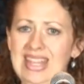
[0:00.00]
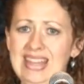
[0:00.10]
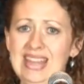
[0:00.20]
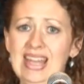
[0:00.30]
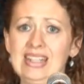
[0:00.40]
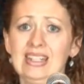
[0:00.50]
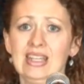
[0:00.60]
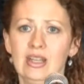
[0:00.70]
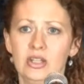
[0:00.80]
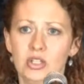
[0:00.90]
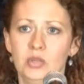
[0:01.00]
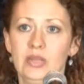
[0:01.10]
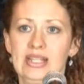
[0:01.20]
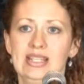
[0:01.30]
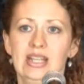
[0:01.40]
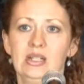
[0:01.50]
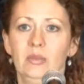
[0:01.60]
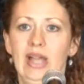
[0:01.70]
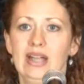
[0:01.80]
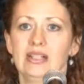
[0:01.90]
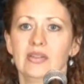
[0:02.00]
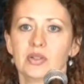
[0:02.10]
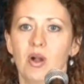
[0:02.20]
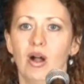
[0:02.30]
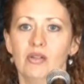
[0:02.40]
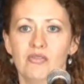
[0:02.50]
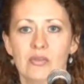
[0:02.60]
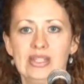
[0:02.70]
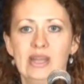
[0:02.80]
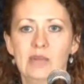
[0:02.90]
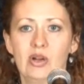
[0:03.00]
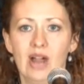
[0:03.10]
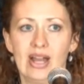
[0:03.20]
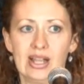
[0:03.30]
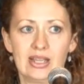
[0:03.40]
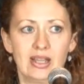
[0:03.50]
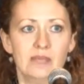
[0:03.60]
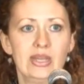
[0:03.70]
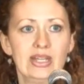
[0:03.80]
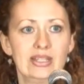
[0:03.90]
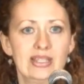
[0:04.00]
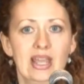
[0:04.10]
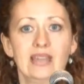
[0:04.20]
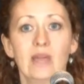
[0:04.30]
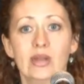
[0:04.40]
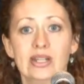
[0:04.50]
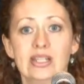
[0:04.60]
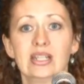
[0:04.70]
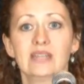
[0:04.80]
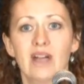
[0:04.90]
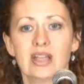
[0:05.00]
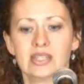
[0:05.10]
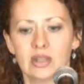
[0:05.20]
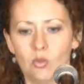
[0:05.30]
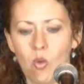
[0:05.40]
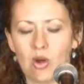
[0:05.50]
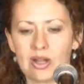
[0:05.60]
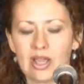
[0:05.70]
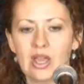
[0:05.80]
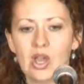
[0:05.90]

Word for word: And then two weeks later, we got another call from a Democratic committee saying they wanted to give us an award.